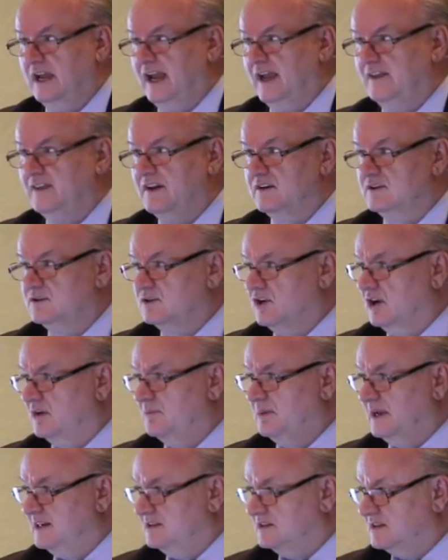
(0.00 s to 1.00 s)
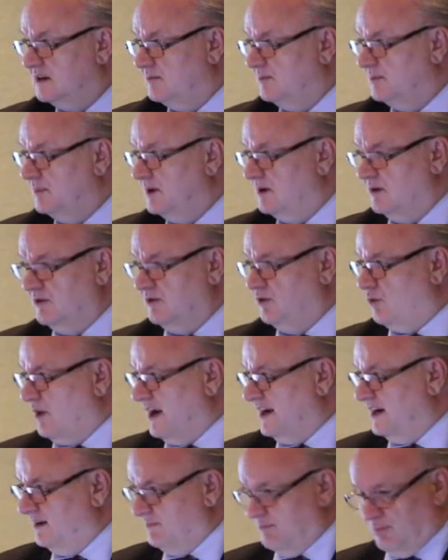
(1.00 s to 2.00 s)
and there's going to be some
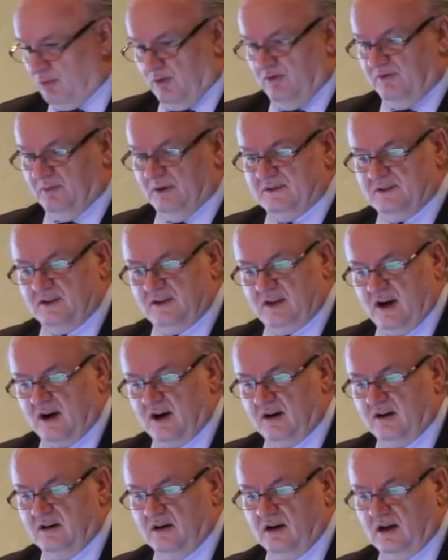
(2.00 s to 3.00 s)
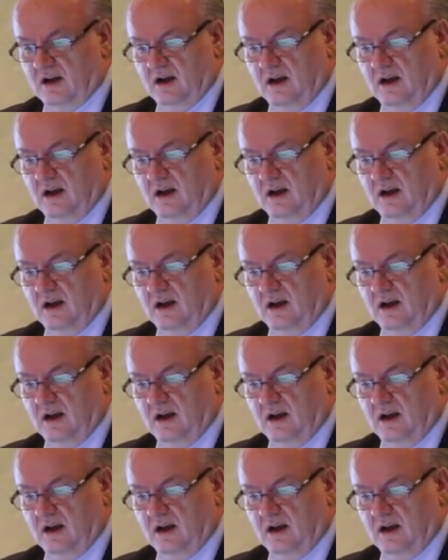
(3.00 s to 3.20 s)
great improvements there.